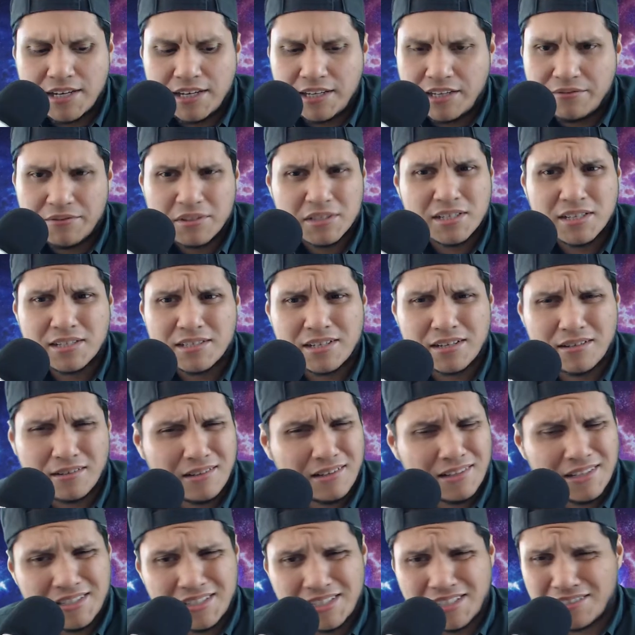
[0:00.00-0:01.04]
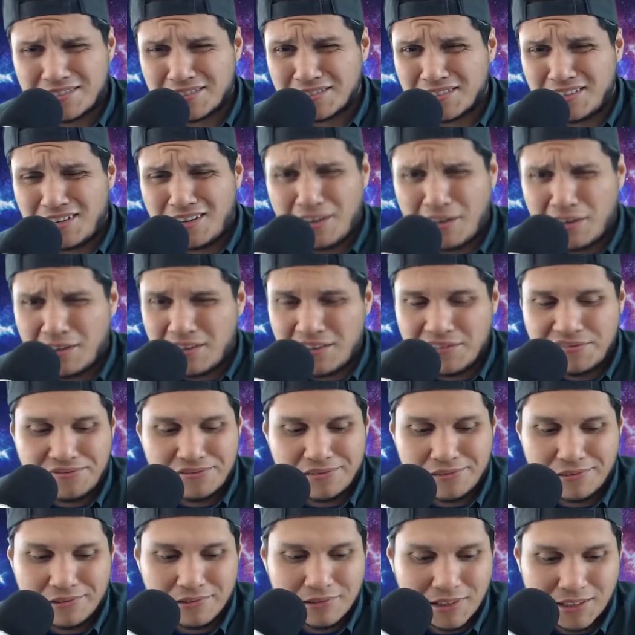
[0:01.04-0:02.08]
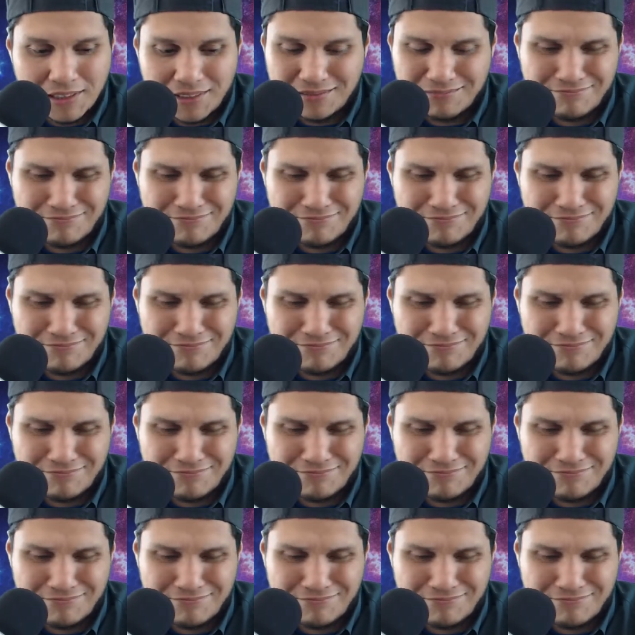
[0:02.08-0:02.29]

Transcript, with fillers: even touch at all. This shit looked awful. Like,